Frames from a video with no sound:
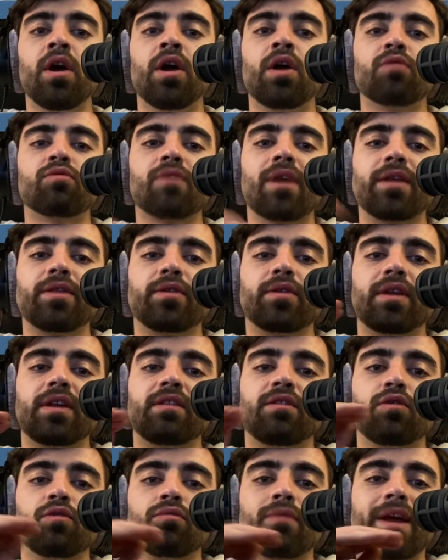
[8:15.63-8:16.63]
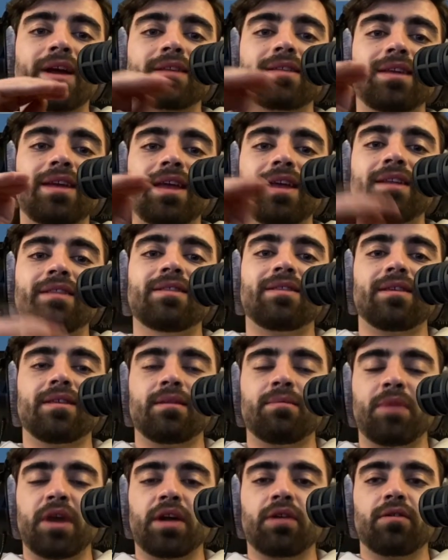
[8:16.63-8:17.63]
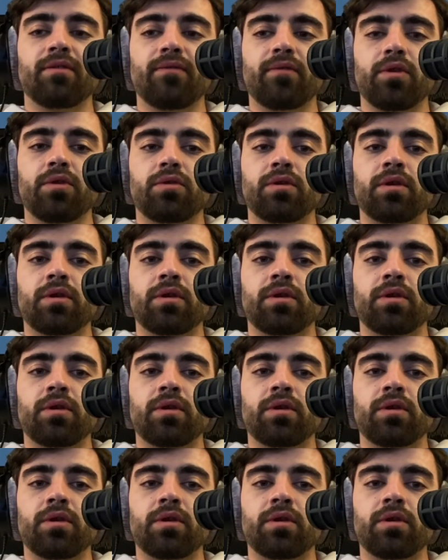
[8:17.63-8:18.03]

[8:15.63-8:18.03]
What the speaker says: rather than directly into the microphone.